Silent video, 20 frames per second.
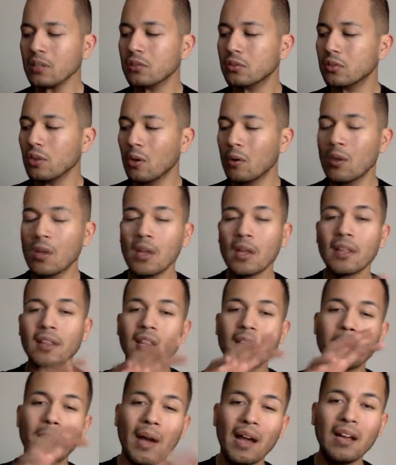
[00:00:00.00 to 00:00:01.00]
So
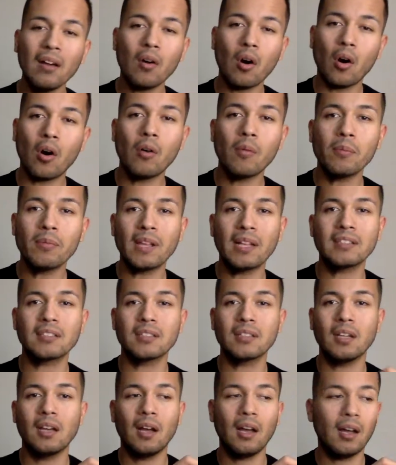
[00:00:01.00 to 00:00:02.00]
they buy a home
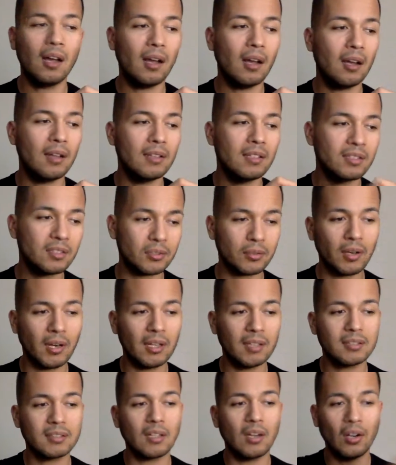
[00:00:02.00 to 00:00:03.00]
that's
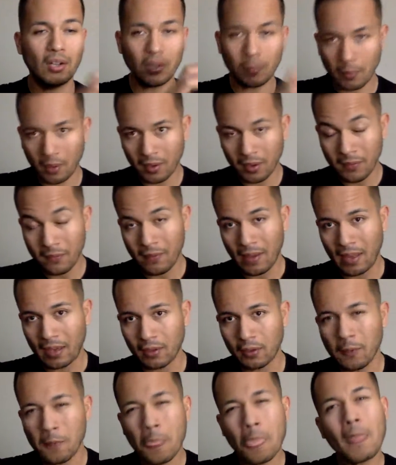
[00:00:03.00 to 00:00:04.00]
distressed under market
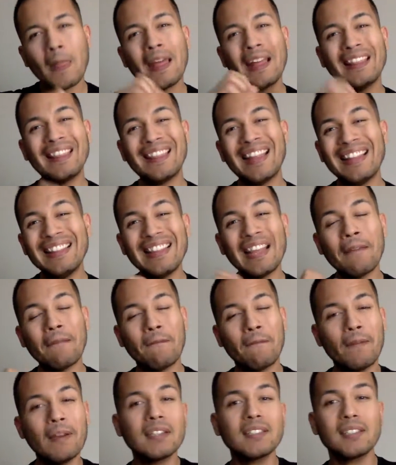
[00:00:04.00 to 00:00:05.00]
value, and then they
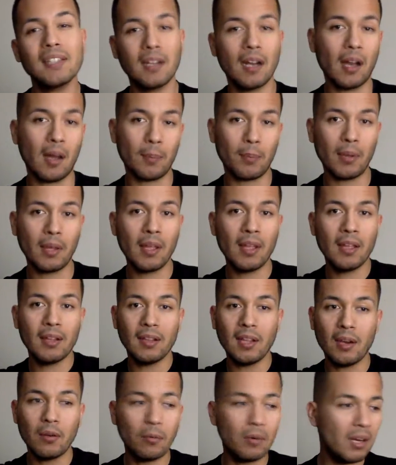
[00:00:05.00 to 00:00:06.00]
fix it up.
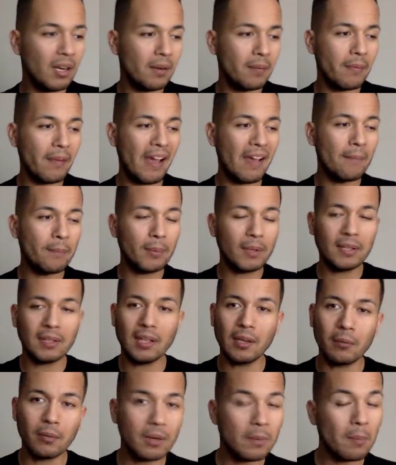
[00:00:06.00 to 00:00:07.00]
They revamp it,
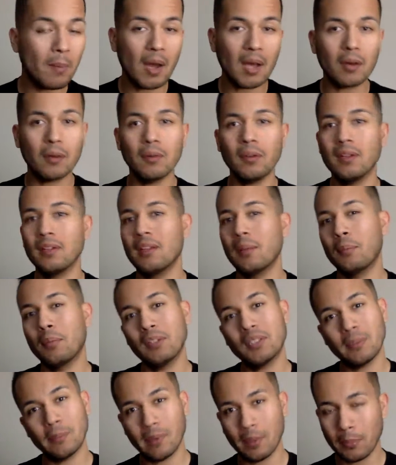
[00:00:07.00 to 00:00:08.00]
they remodel it, they
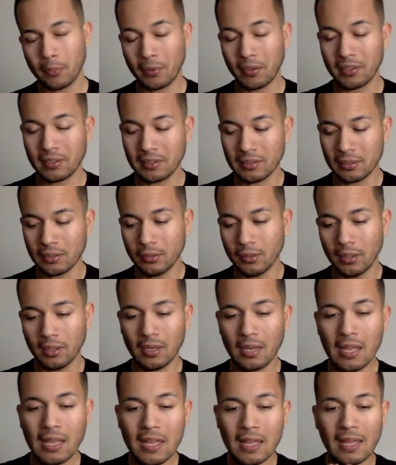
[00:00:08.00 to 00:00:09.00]
put some upgrades into
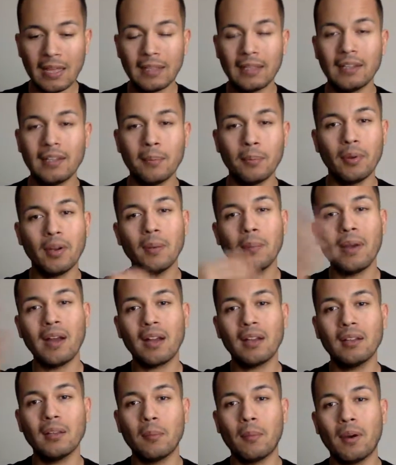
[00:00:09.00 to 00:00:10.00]
it, and then they put it
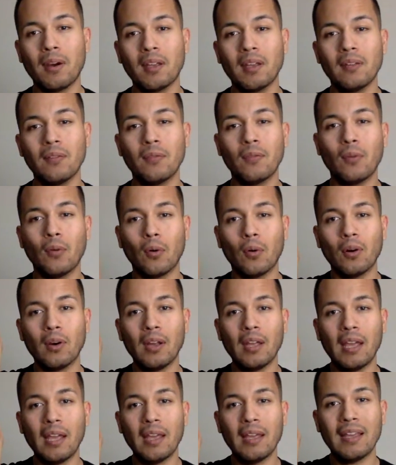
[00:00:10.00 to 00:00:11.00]
back in the market
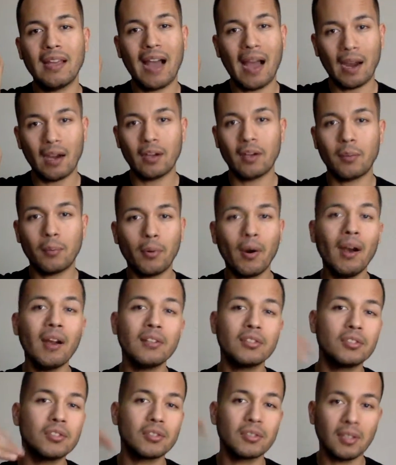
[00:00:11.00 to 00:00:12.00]
for a higher
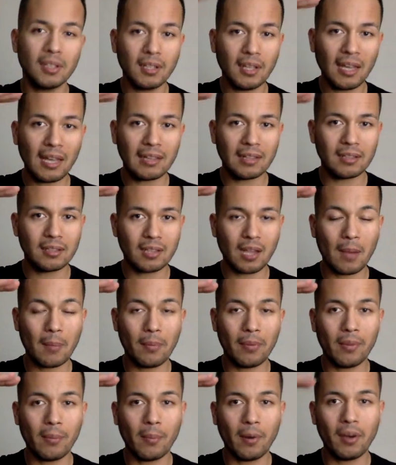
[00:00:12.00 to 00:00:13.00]
price, usually at the top
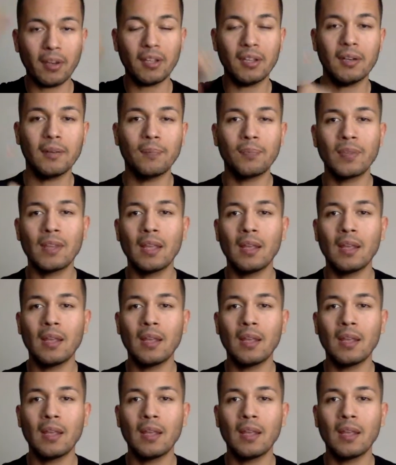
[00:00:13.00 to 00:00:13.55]
of the market.